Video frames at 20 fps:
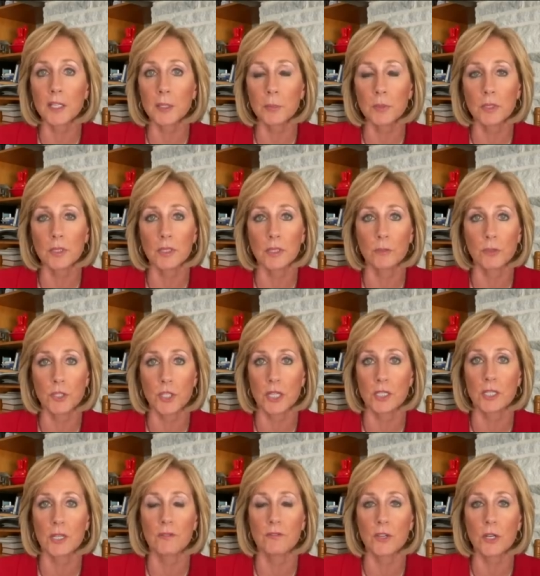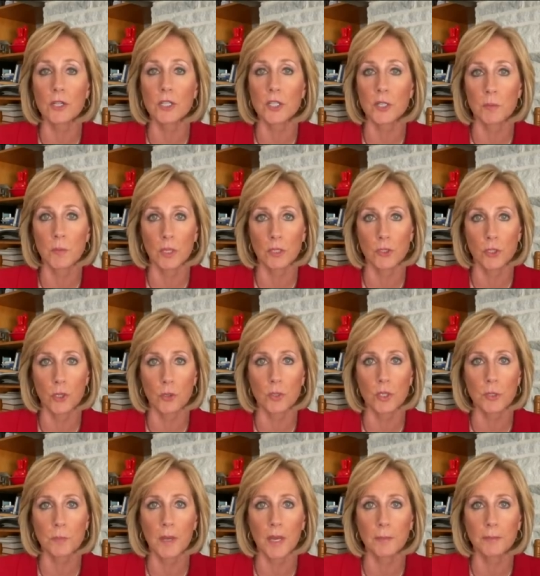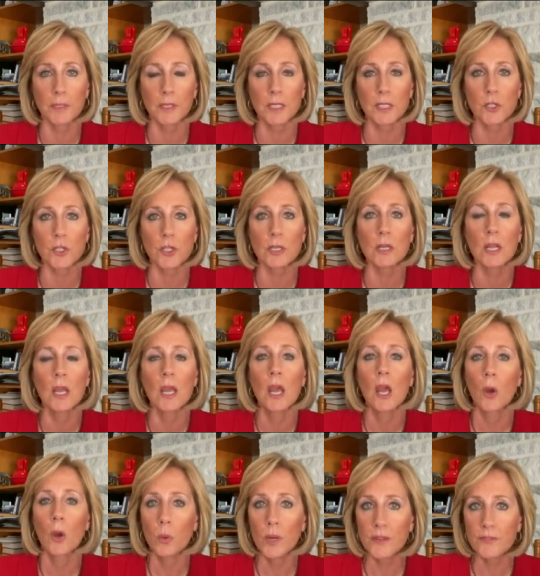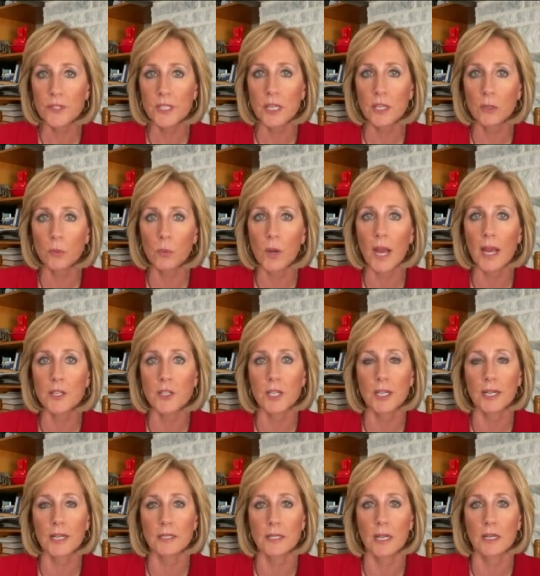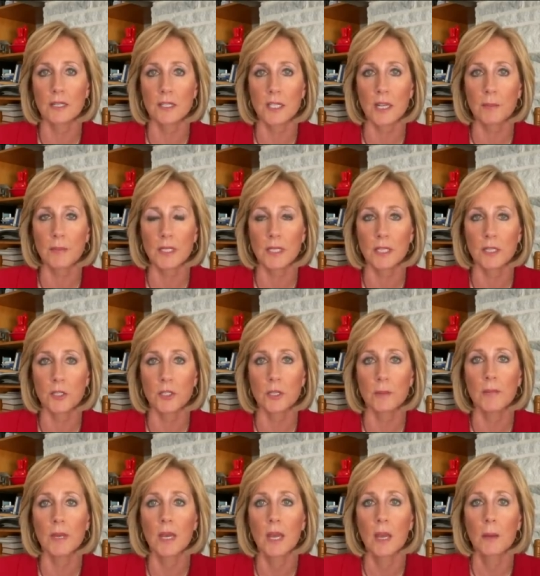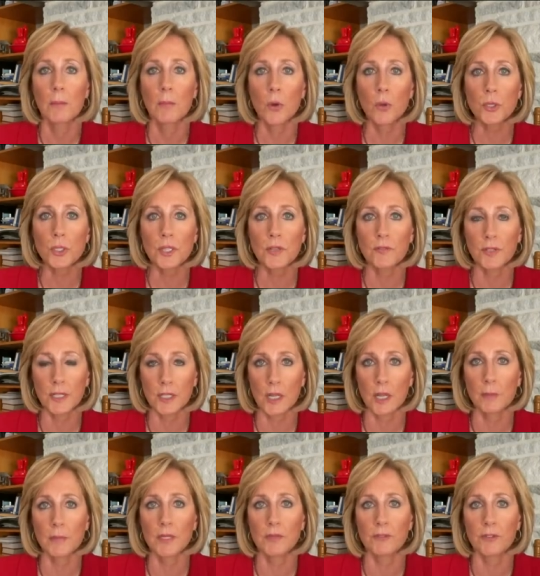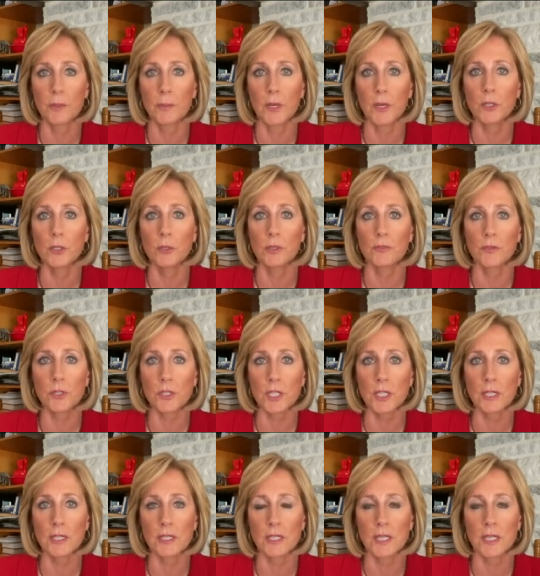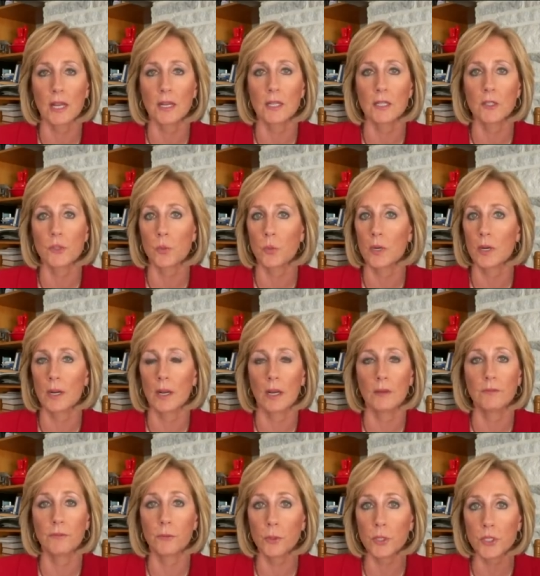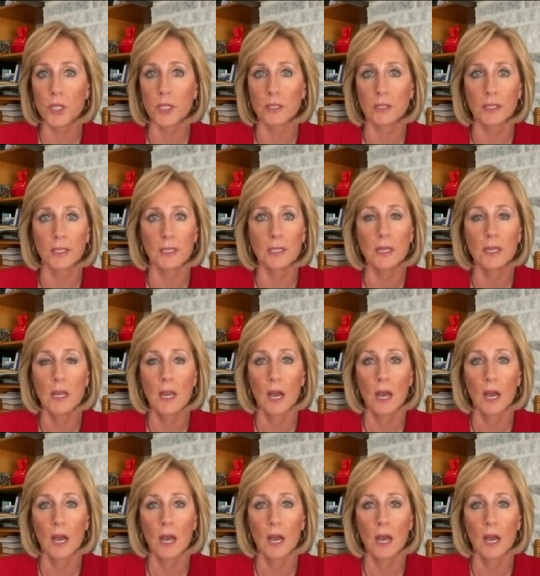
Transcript: community, which has a very small Jewish population, we've seen a rise in anti Semitism, most of it coming from our university settings, where unfortunately,